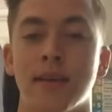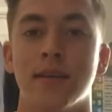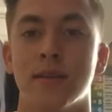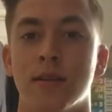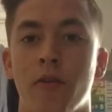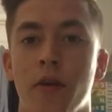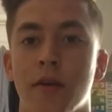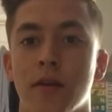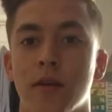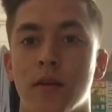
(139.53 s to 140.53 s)

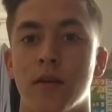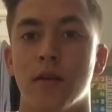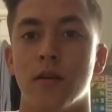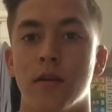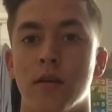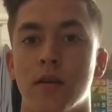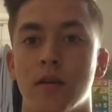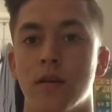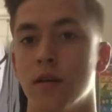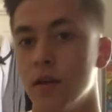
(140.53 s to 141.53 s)

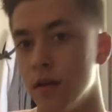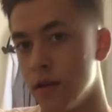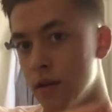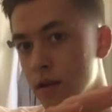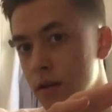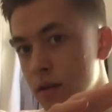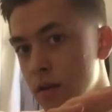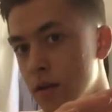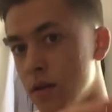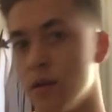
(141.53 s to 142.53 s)

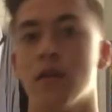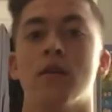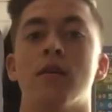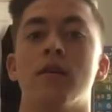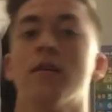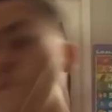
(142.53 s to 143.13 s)
[no speech]